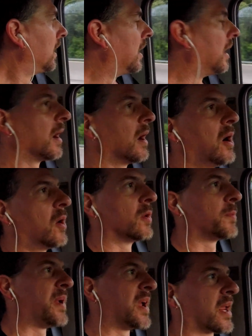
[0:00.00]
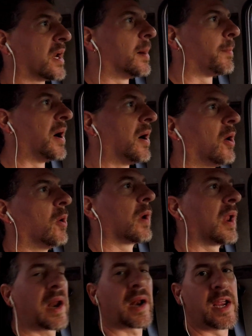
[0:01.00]
Along with picking up a whole
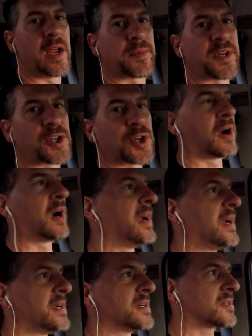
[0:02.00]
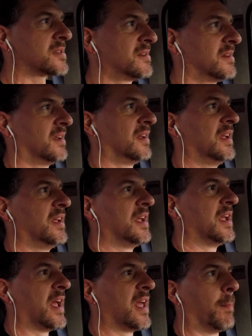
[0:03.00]
lot of empty trays
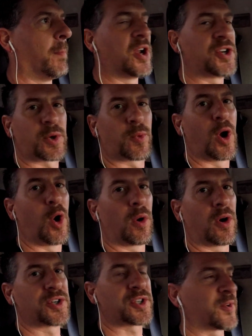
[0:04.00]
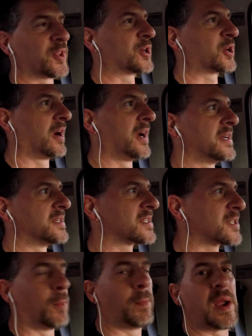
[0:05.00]
and a bunch of rollers for the trays. It's
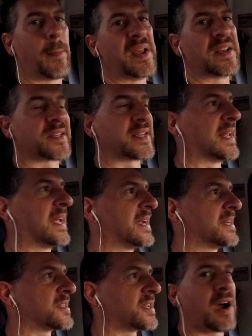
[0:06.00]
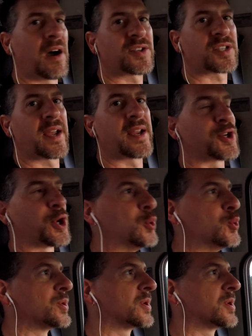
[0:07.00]
going to be a busy day, so y'all stay tuned.